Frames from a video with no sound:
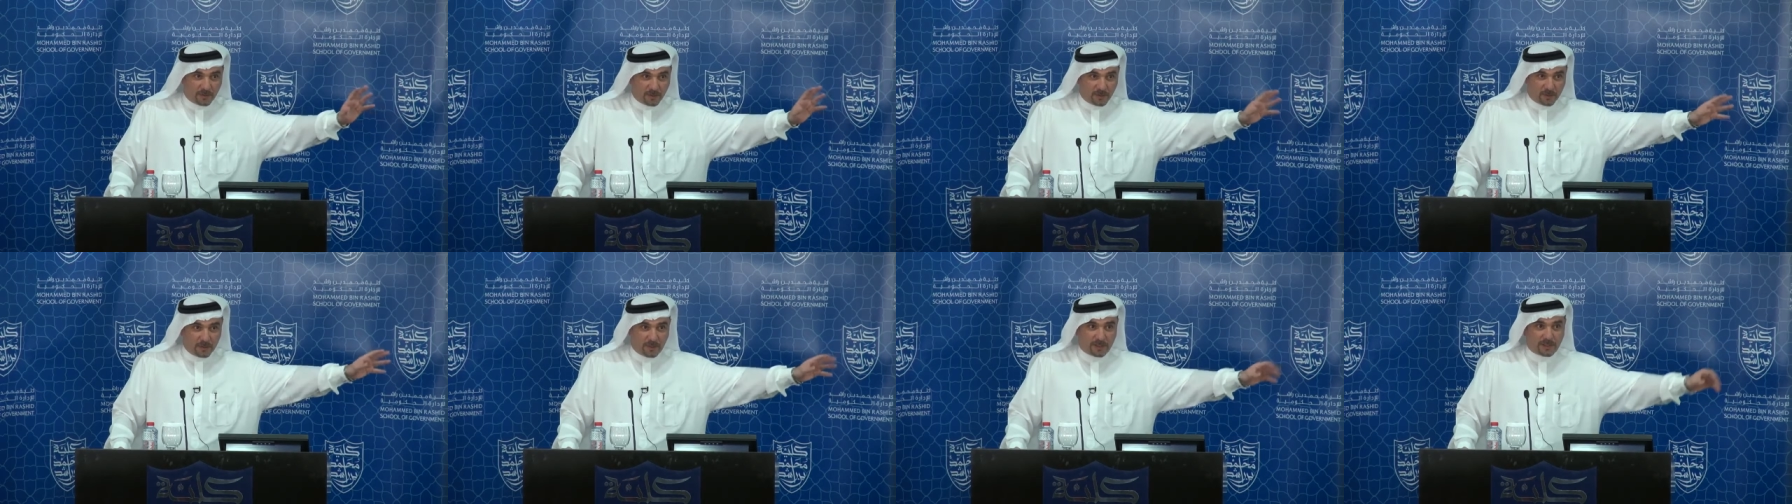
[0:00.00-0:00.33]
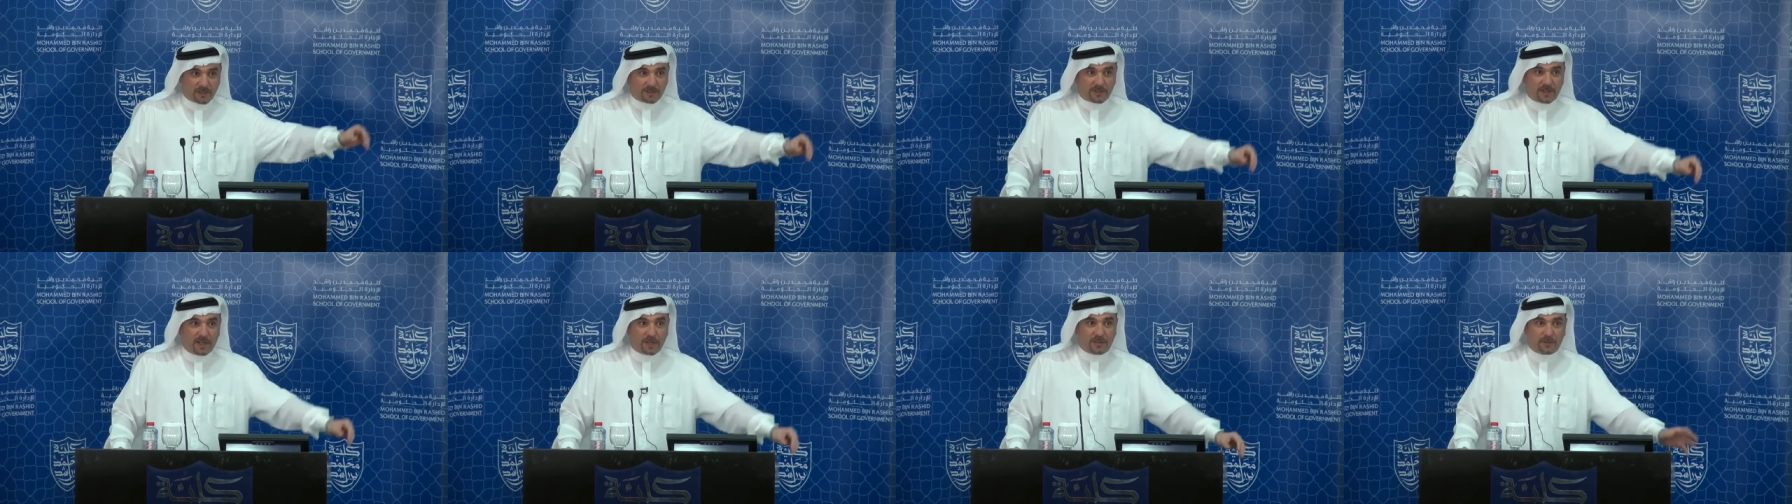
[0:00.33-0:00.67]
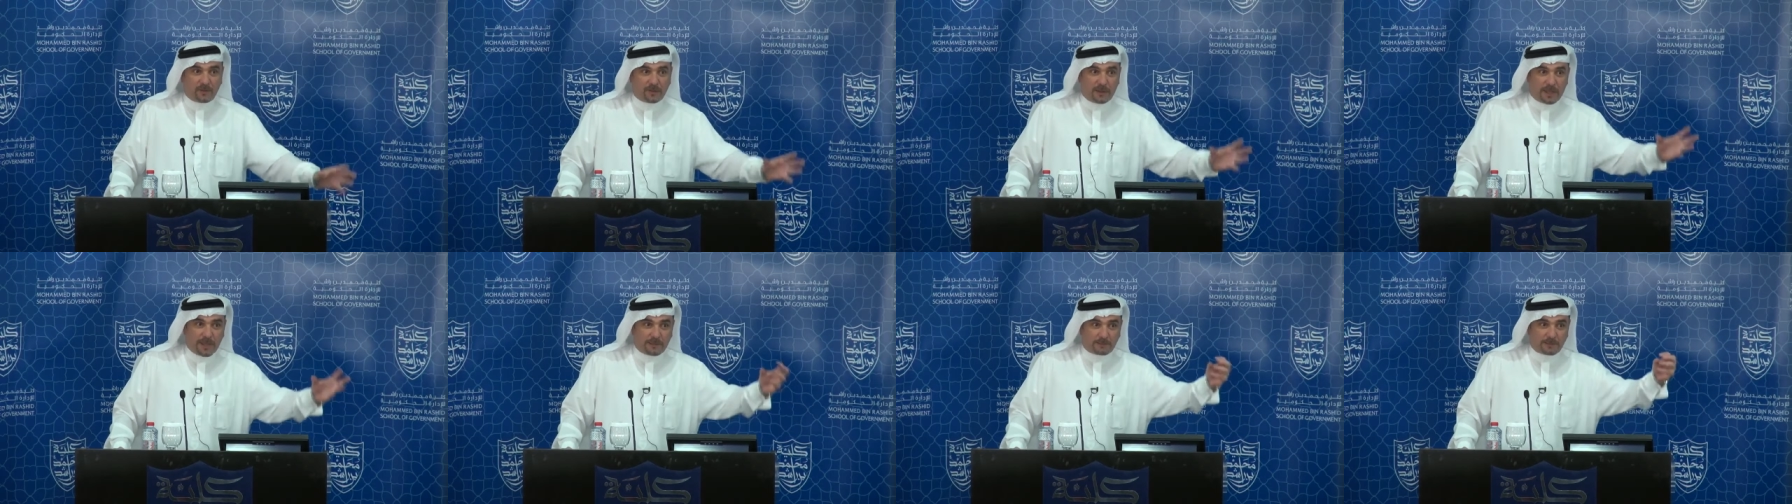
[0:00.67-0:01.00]
or what tried
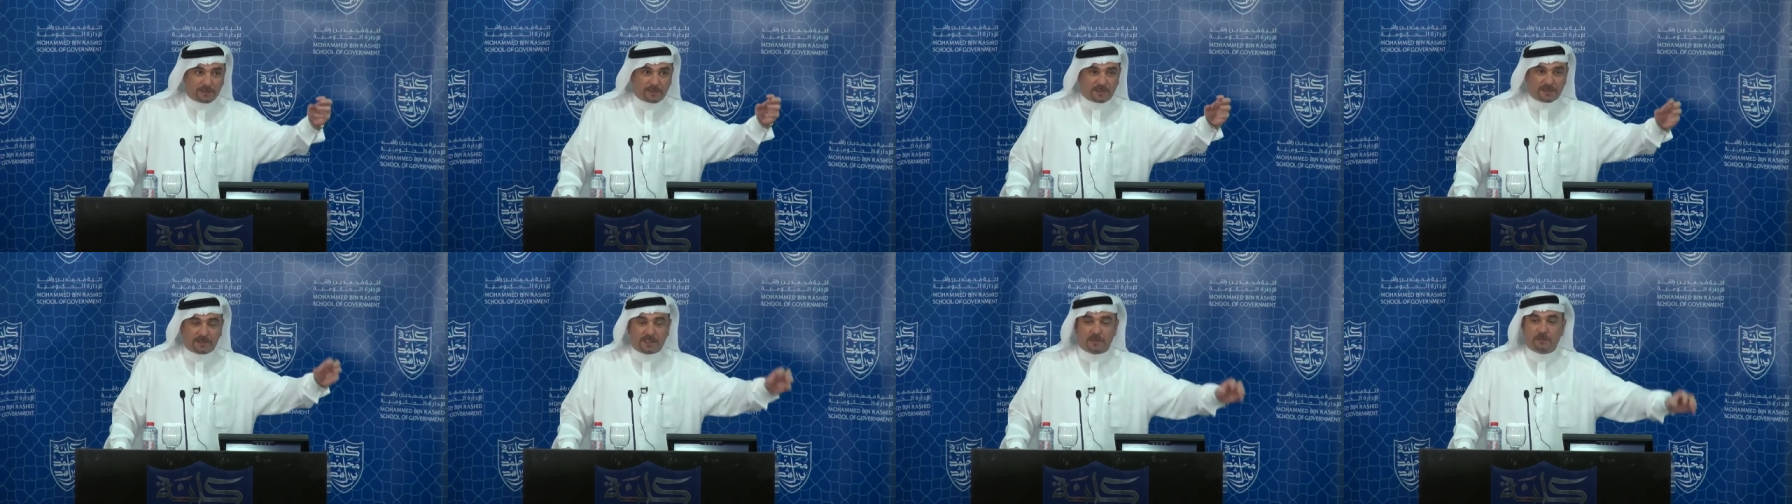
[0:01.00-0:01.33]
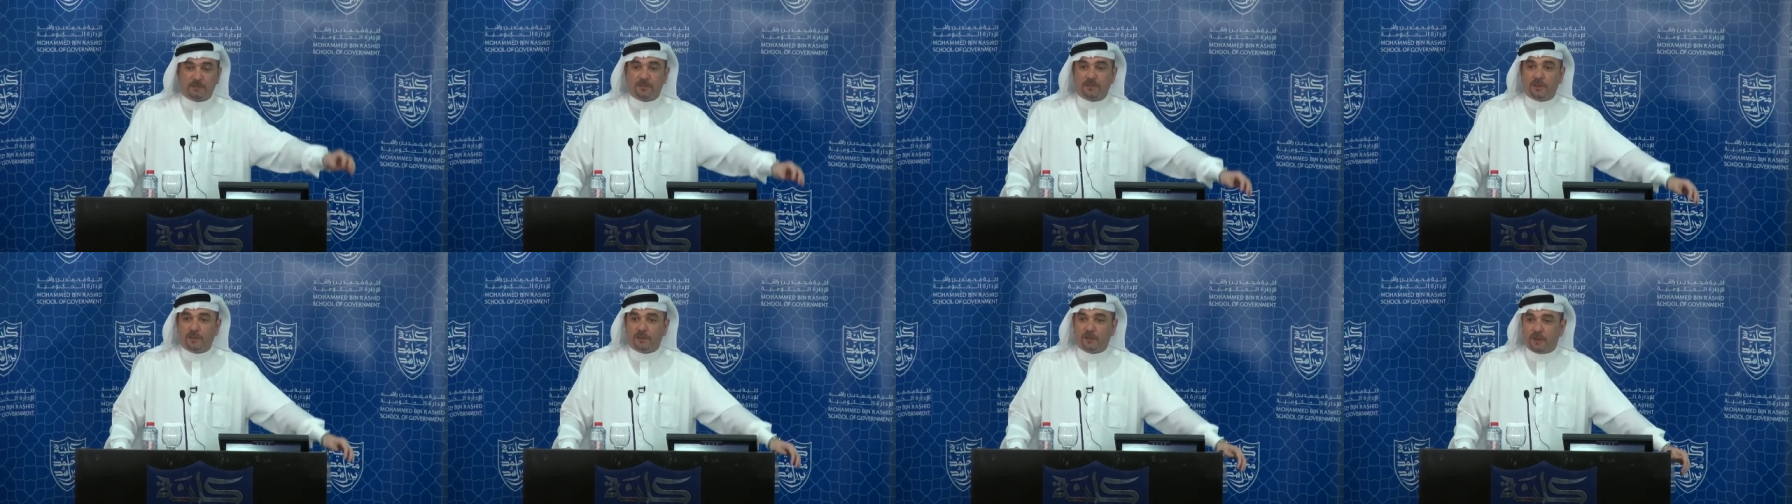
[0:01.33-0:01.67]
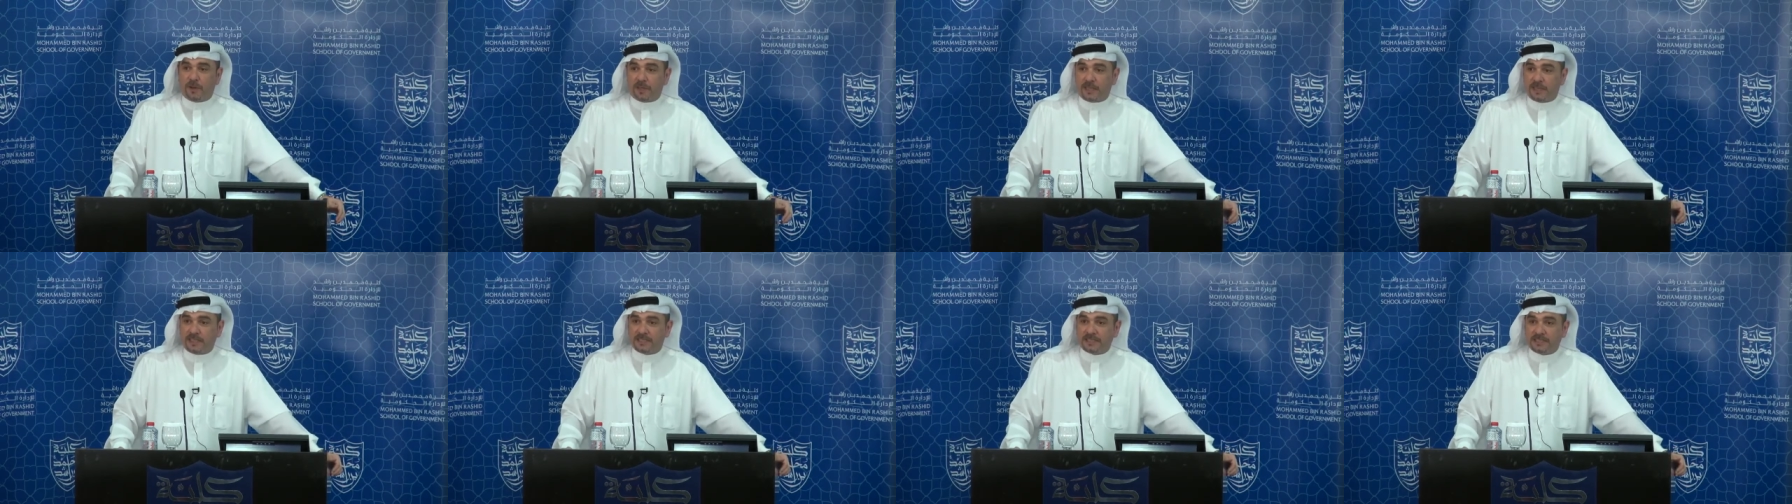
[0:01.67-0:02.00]
to capture some of the
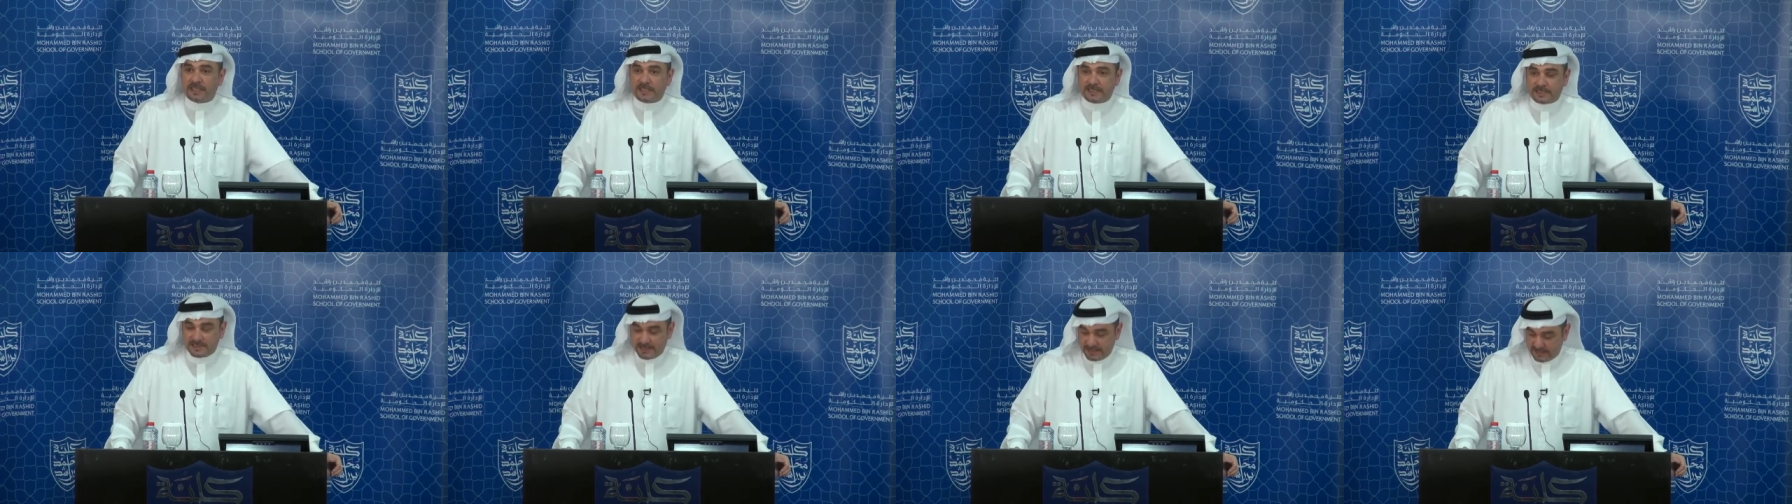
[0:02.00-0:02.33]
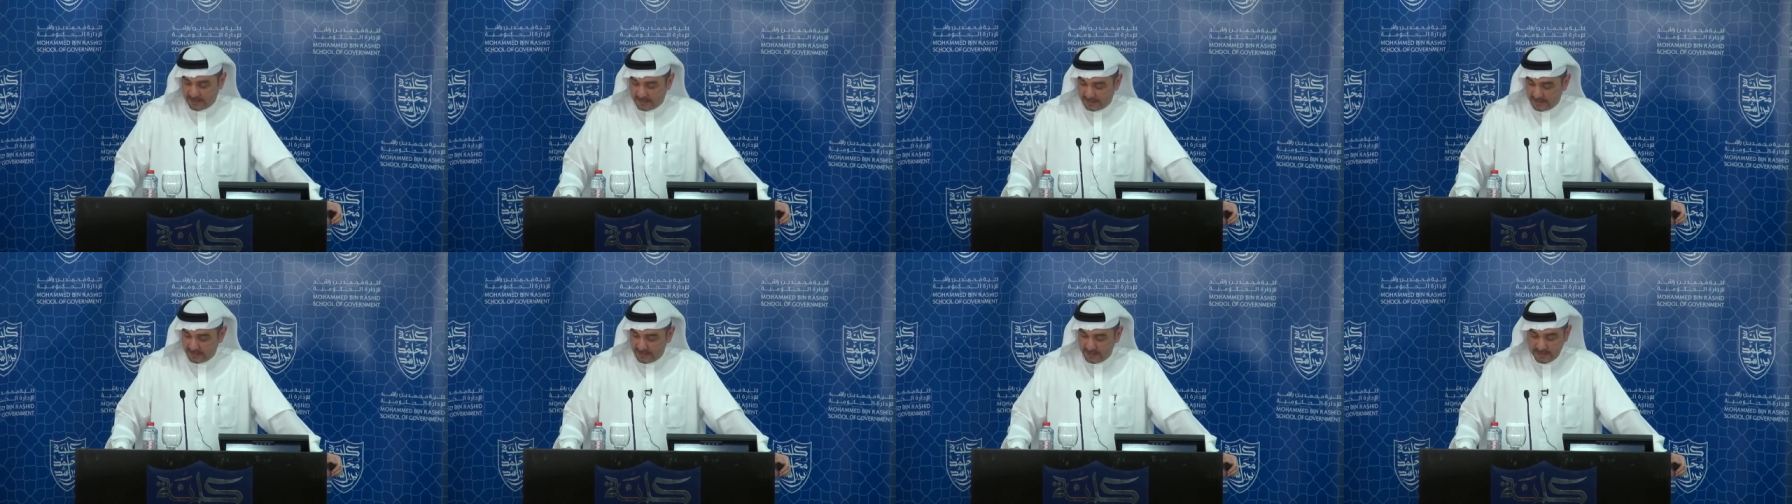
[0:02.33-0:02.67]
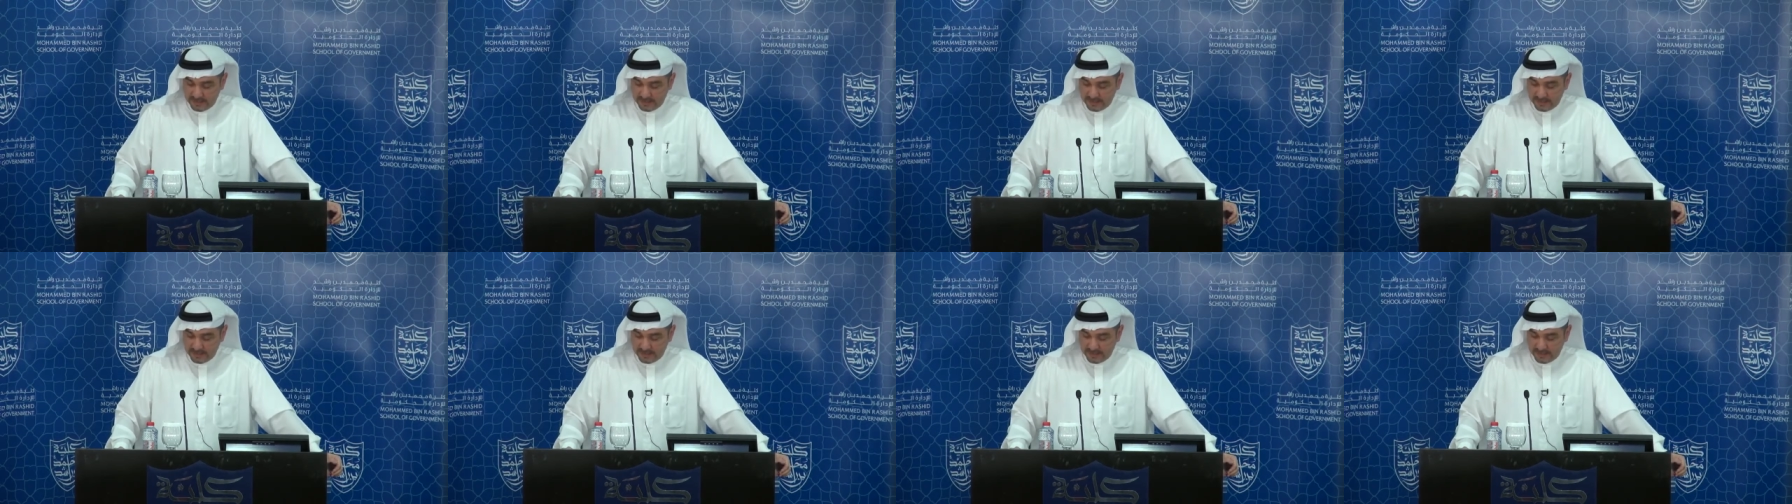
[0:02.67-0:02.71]
Dubai essences.